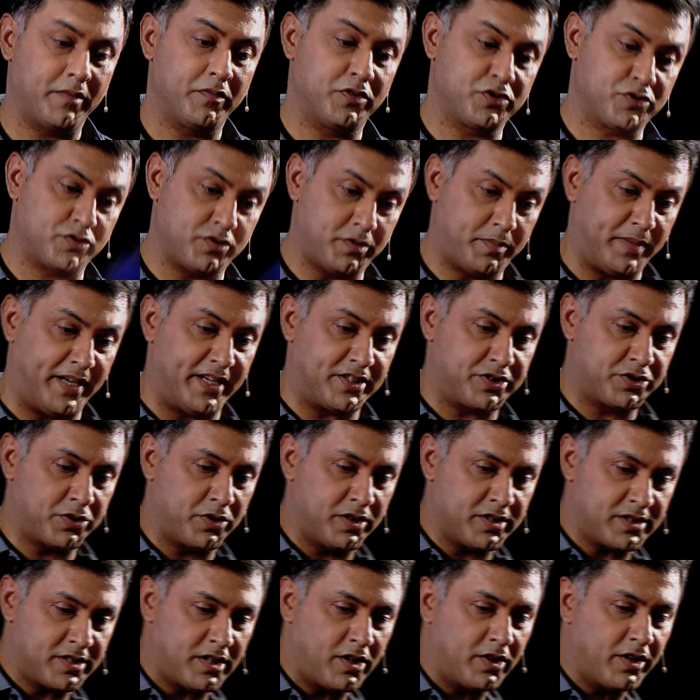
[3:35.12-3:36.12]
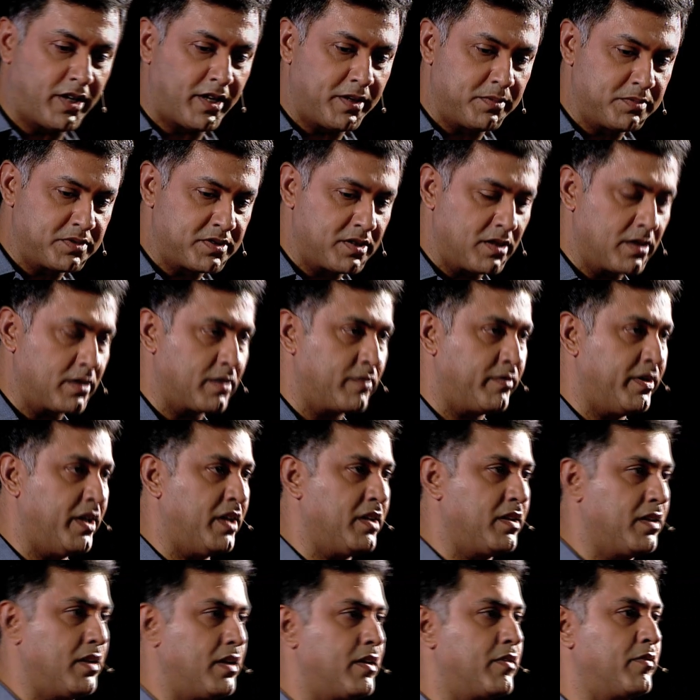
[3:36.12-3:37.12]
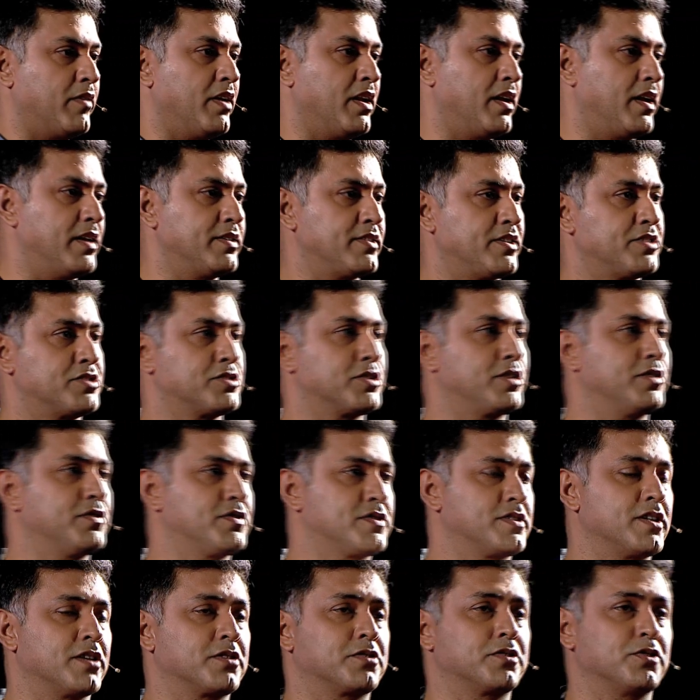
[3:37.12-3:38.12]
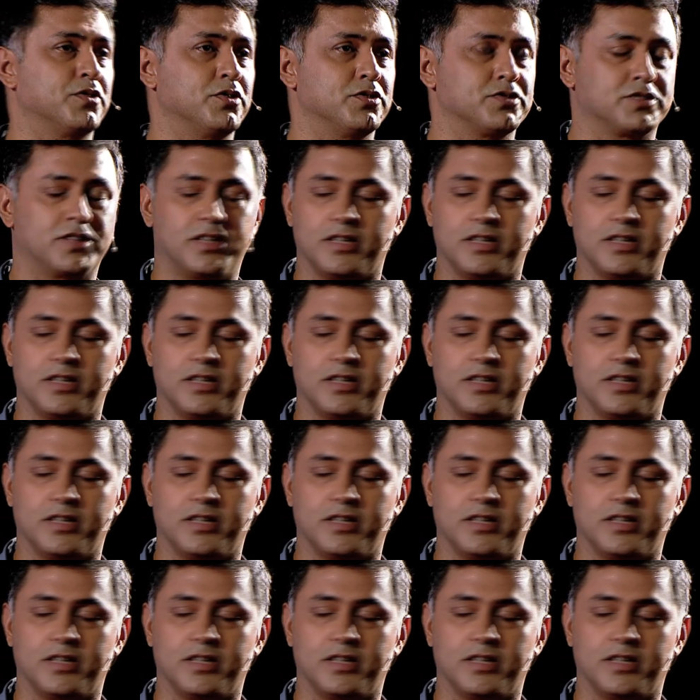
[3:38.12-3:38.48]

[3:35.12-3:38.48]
which was a bad choice. Now that I'm in Silicon Valley, I realize I should have stuck to those